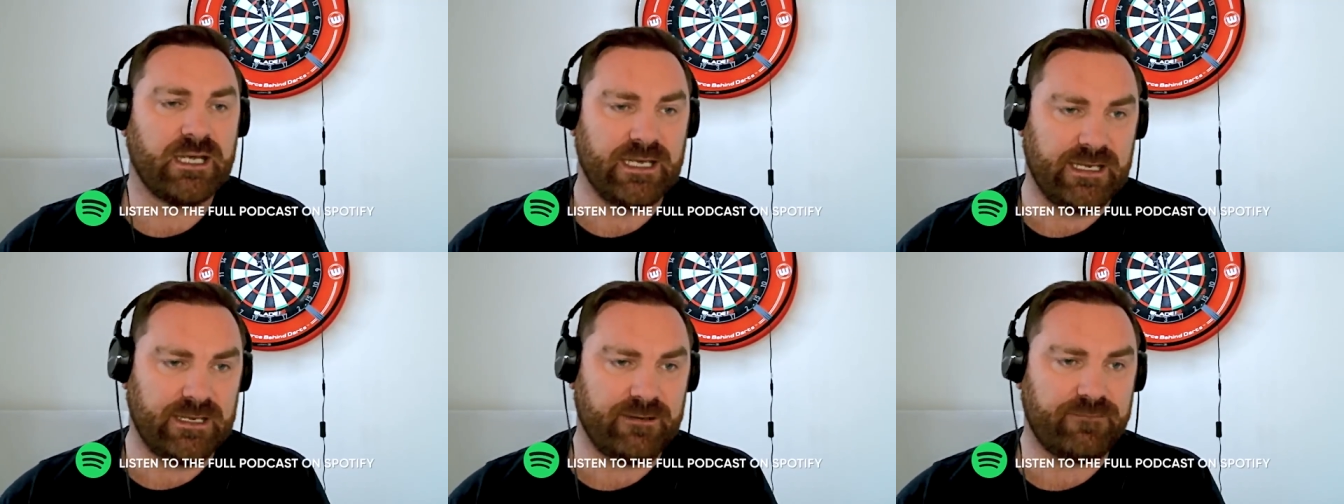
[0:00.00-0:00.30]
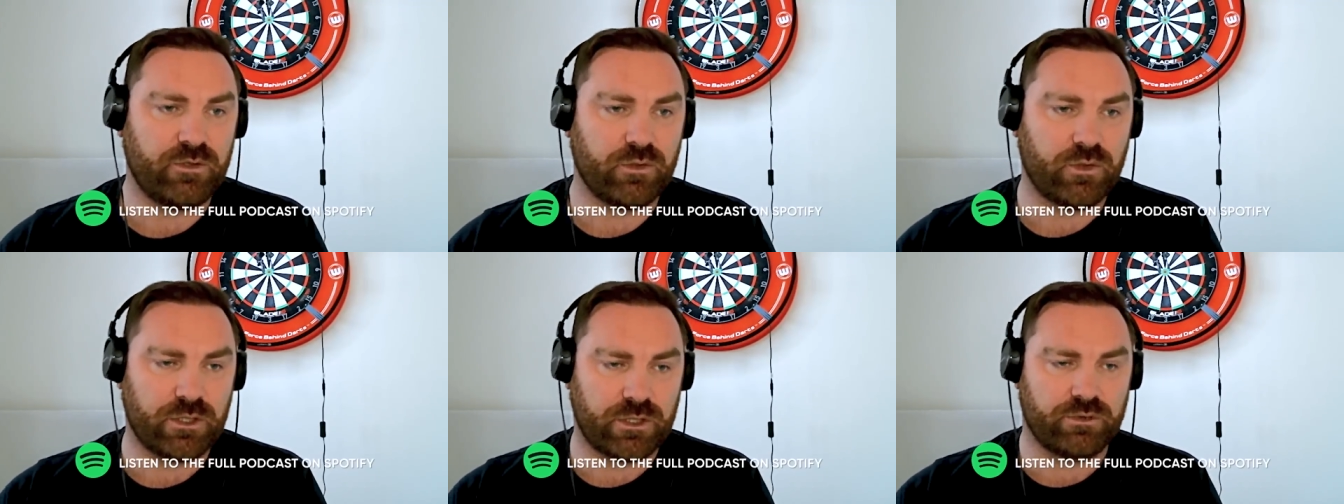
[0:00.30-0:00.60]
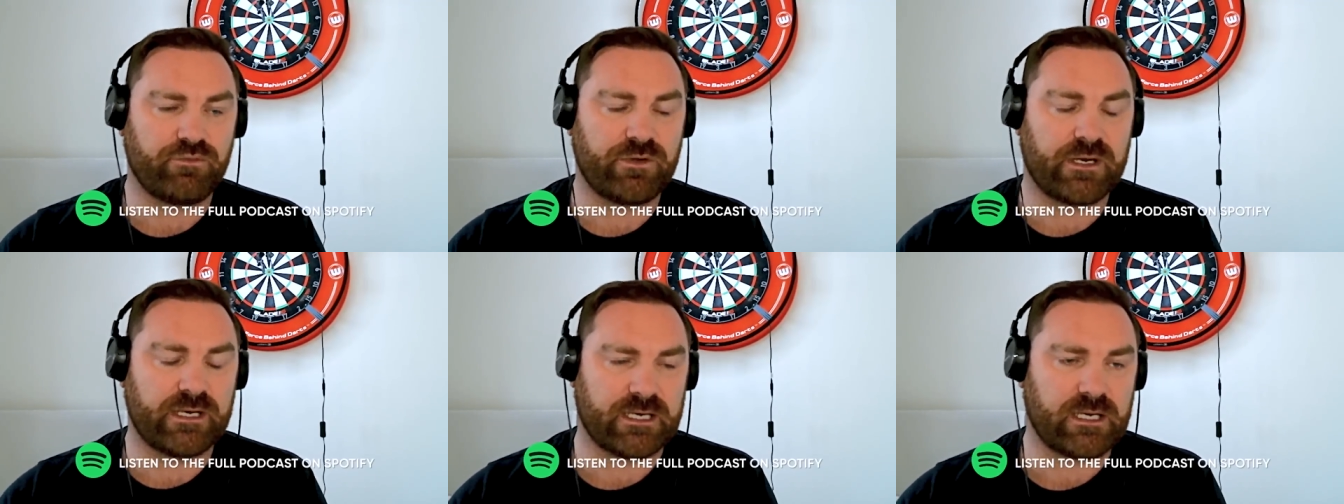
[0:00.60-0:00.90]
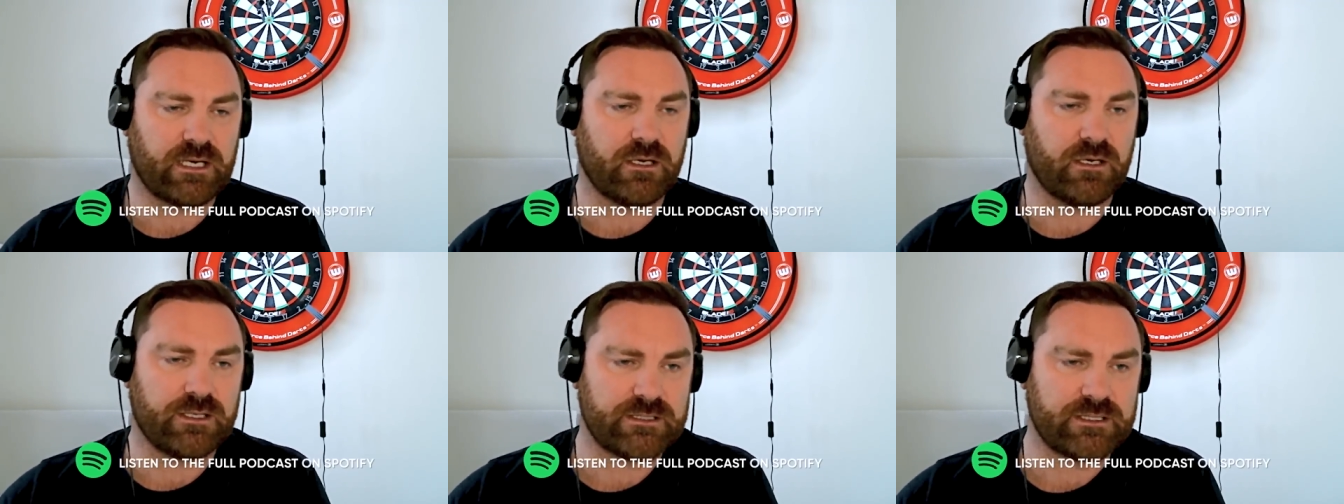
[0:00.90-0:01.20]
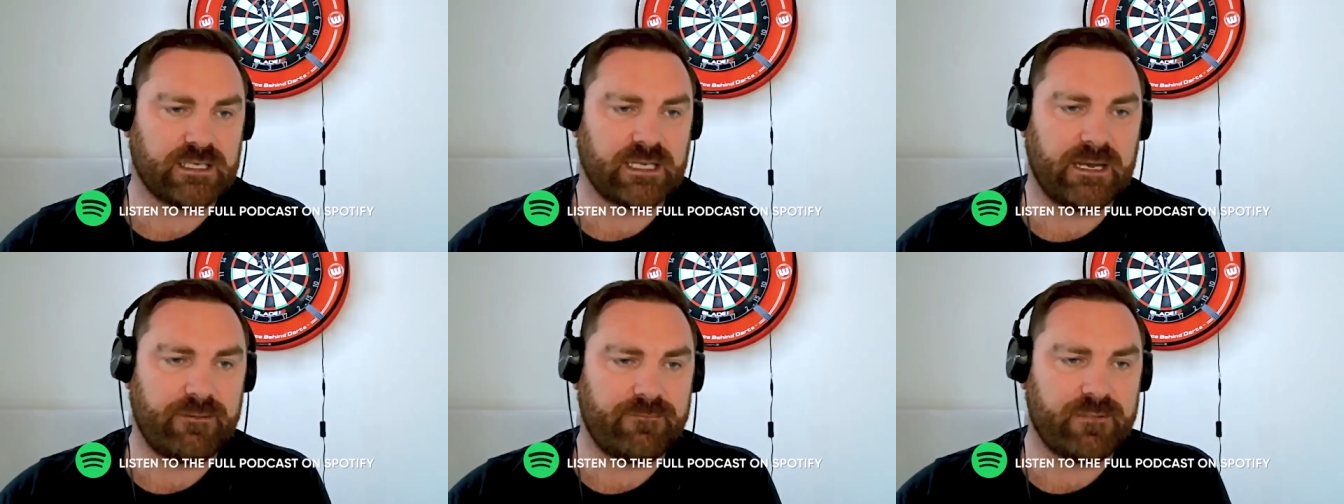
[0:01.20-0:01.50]
If you're going to radicalize
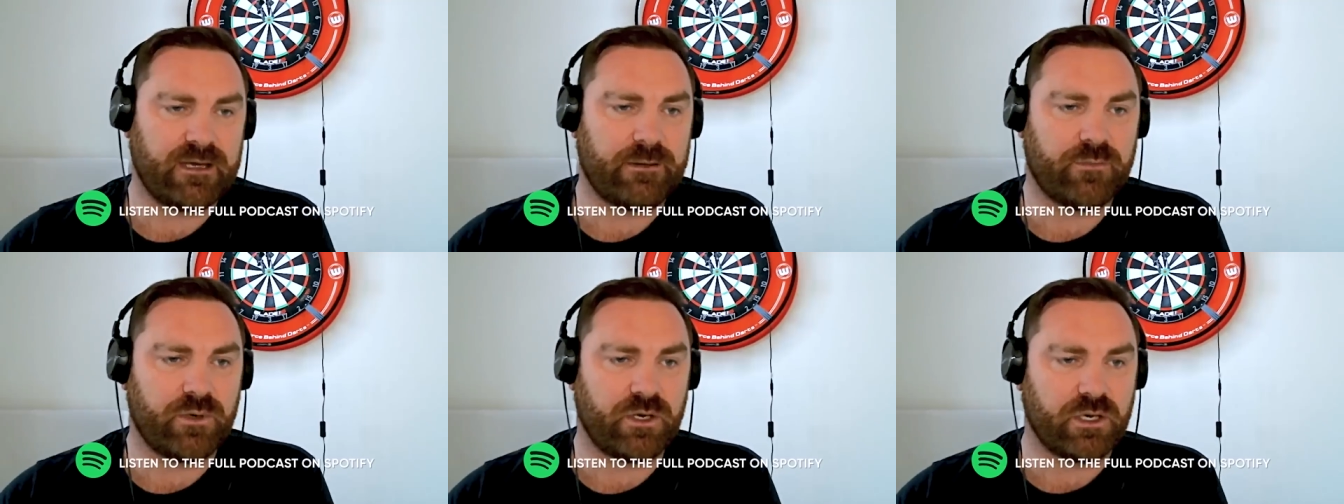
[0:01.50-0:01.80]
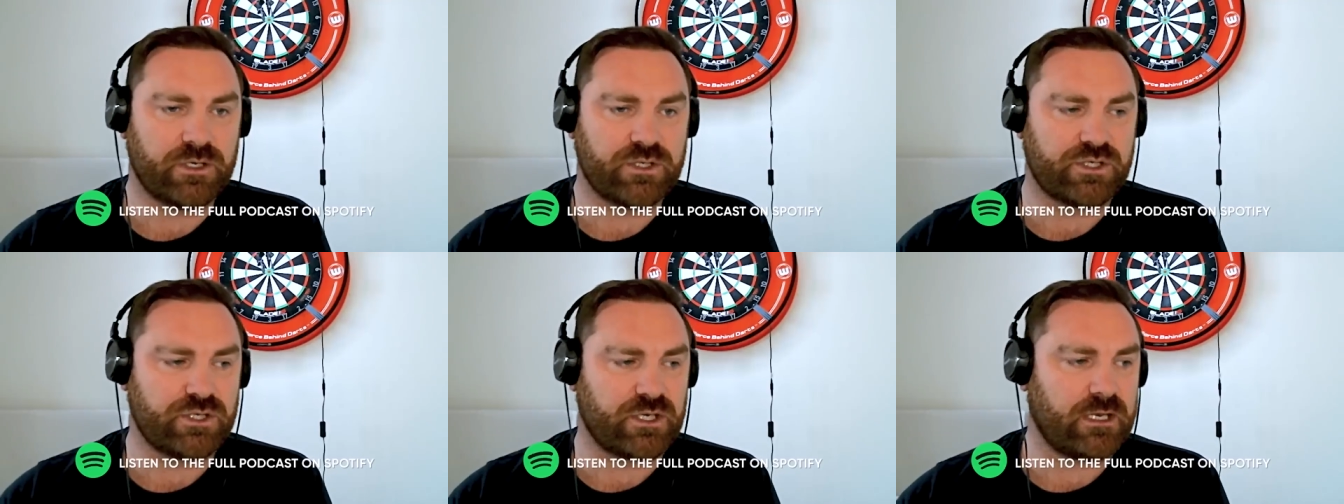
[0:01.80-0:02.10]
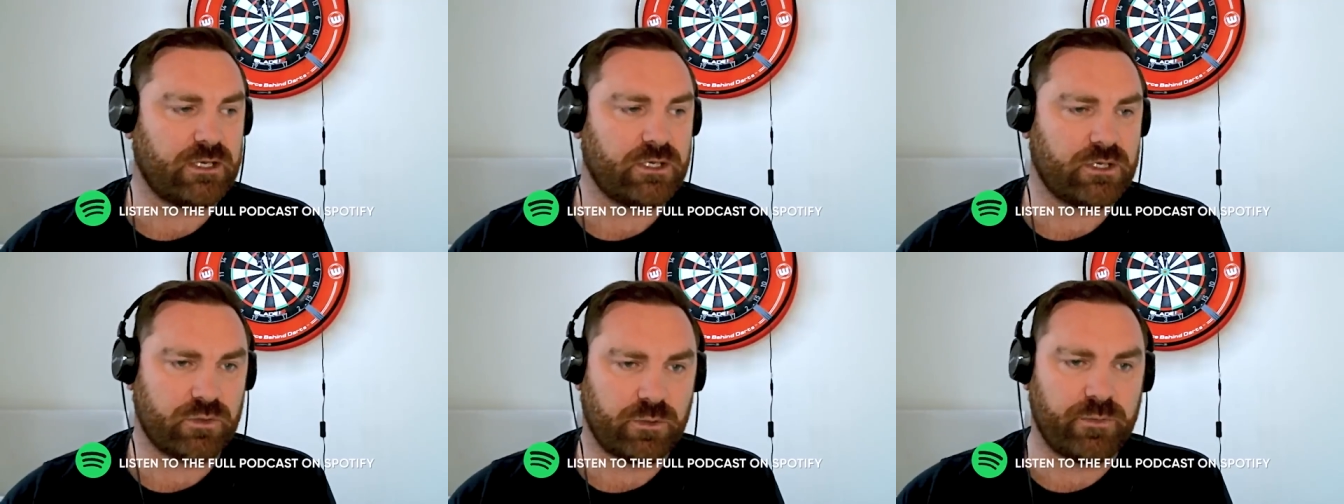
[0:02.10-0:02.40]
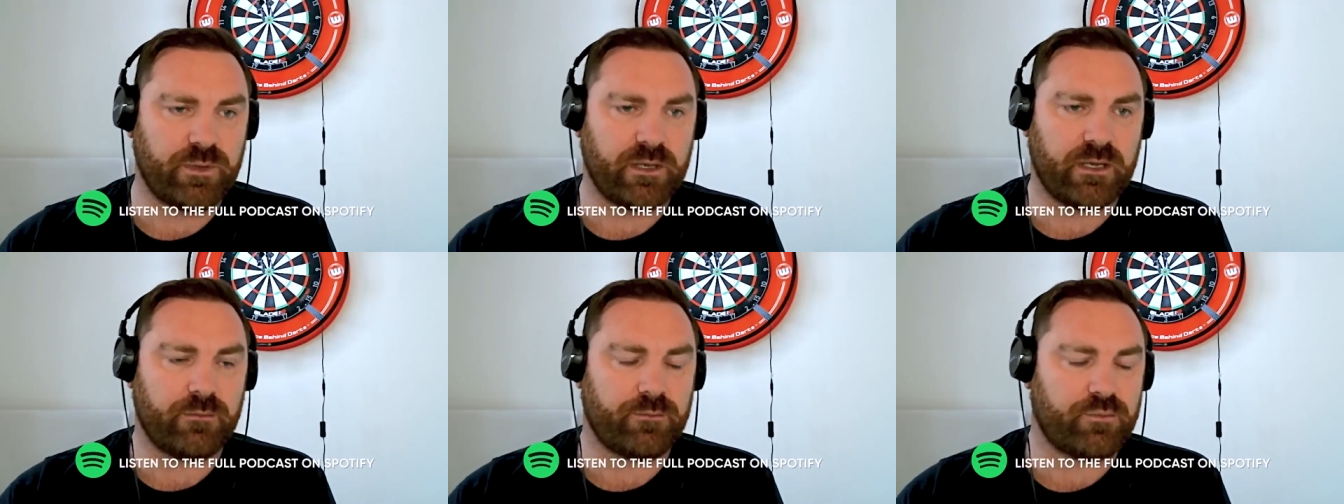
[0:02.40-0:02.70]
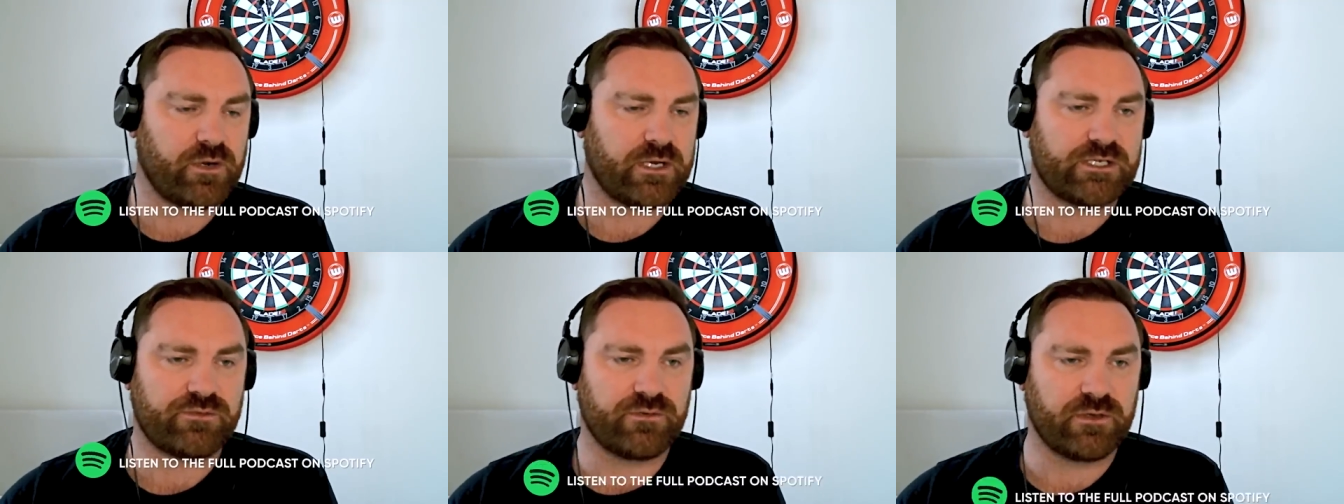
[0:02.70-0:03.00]
the game that much and do a pe-
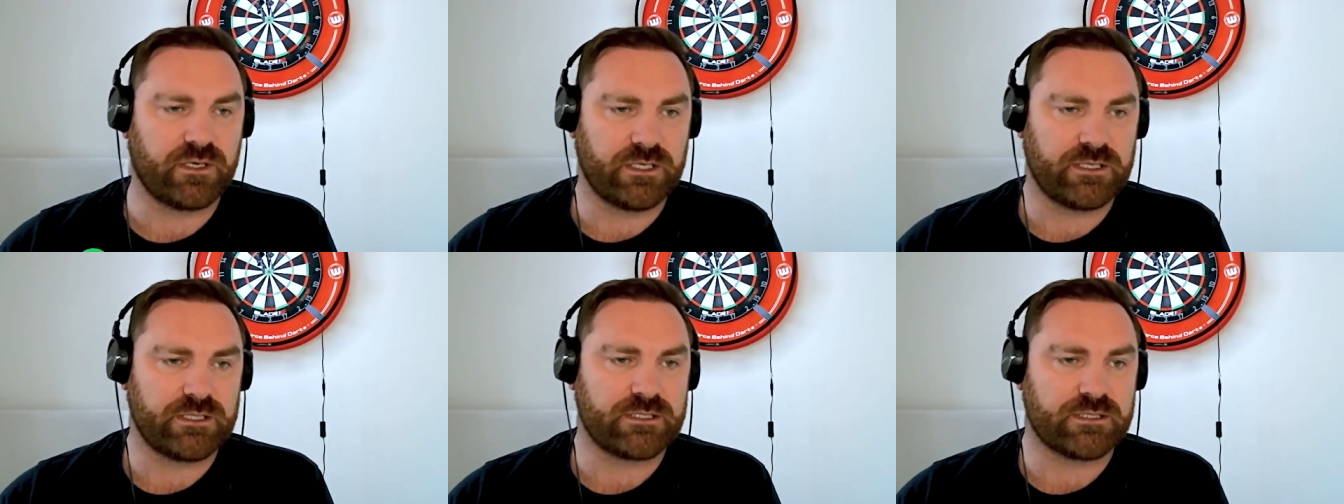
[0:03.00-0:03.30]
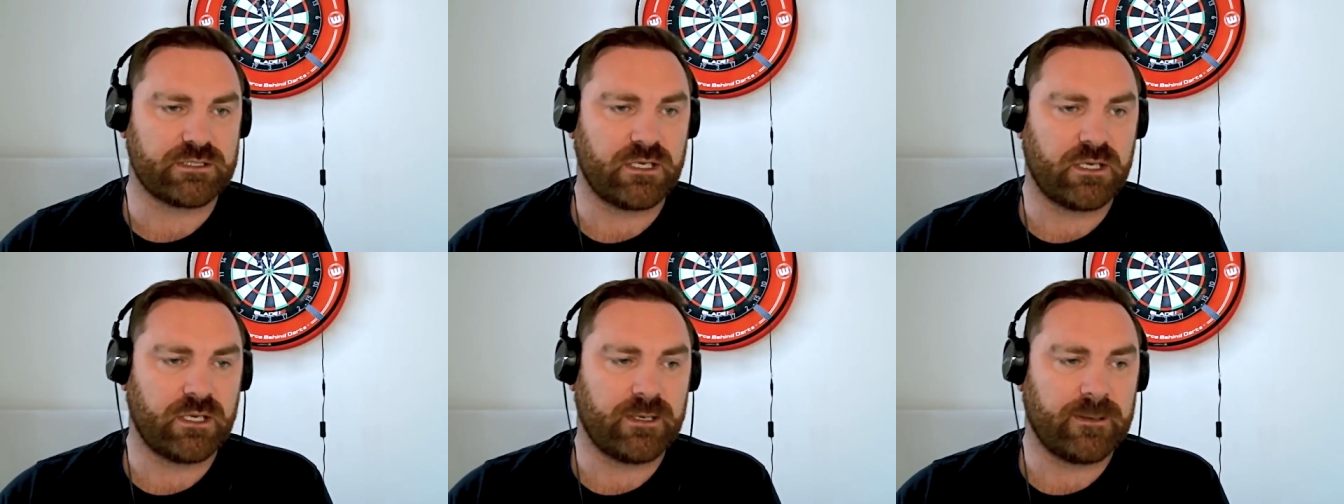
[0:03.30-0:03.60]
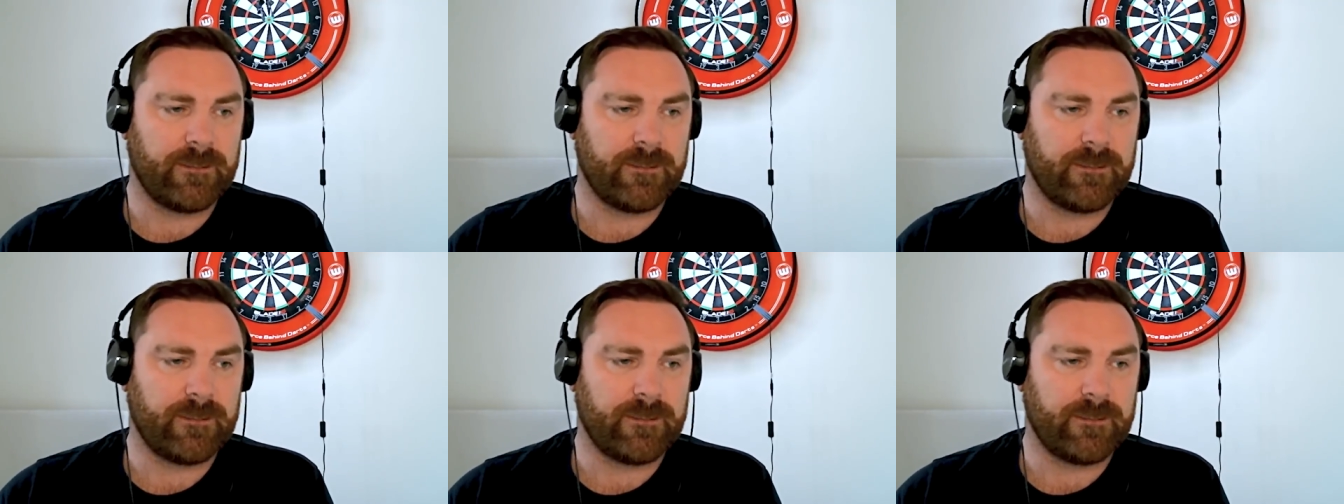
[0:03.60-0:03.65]
press release,